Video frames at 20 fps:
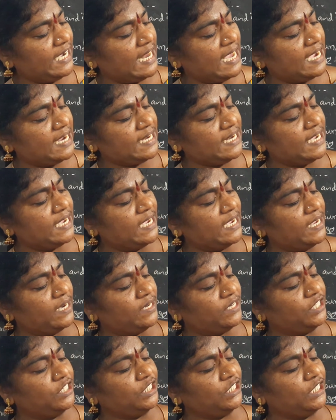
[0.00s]

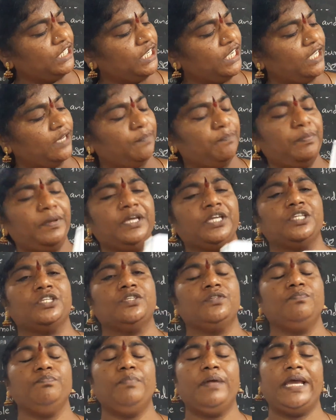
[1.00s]
lion, deer, pig,
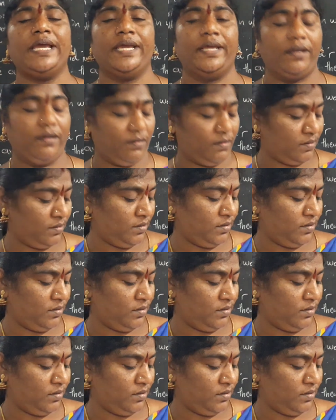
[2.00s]
bear.